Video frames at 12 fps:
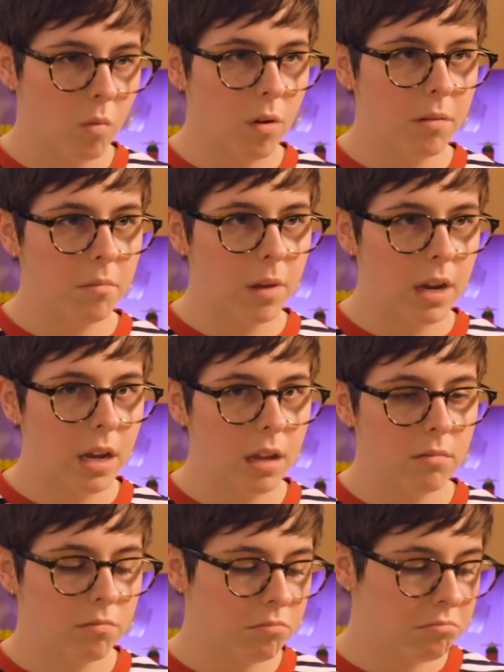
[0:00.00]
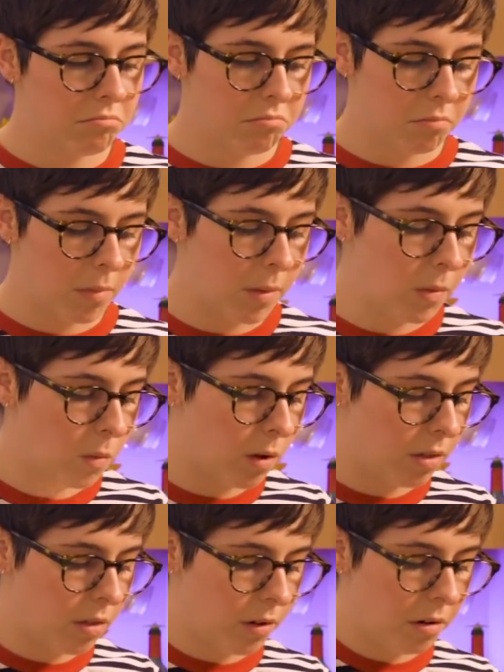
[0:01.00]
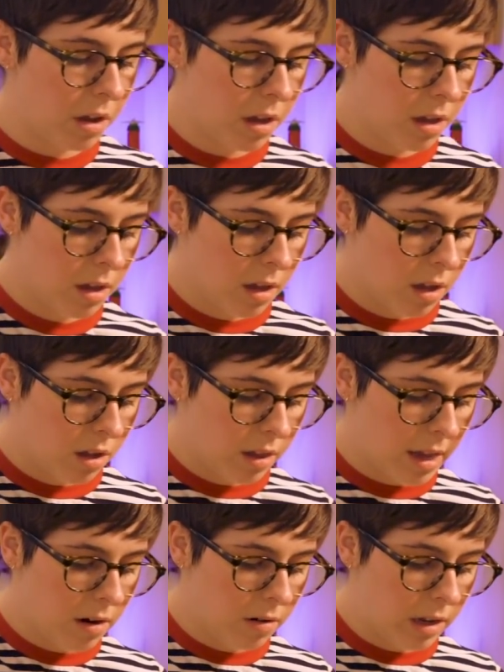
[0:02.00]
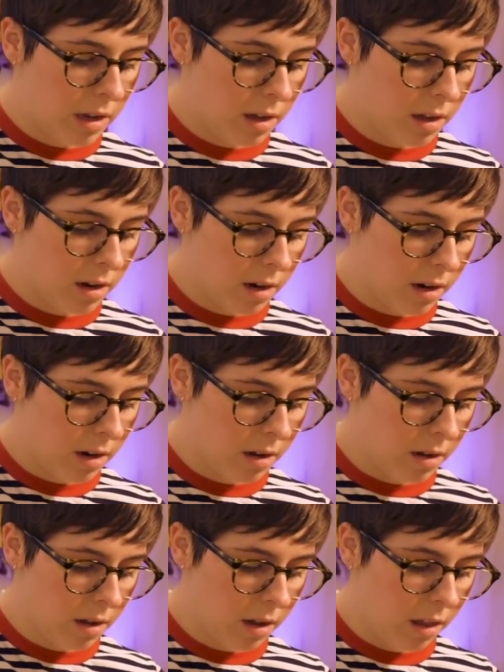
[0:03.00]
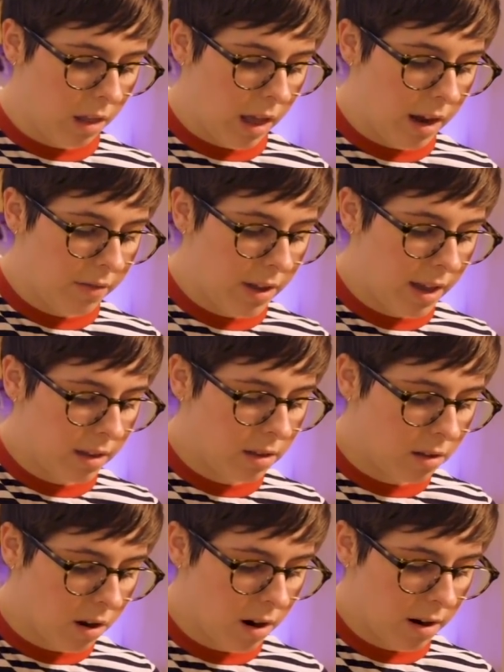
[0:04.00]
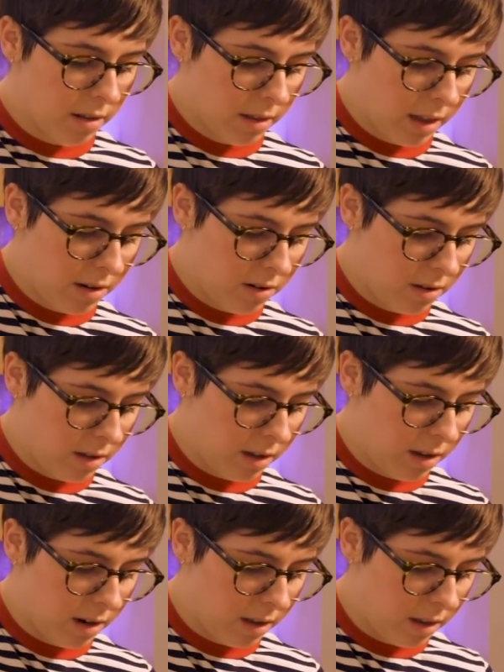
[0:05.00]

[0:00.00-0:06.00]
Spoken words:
1 minute, maybe 1:30. They don't need a lot of a head start, they just need a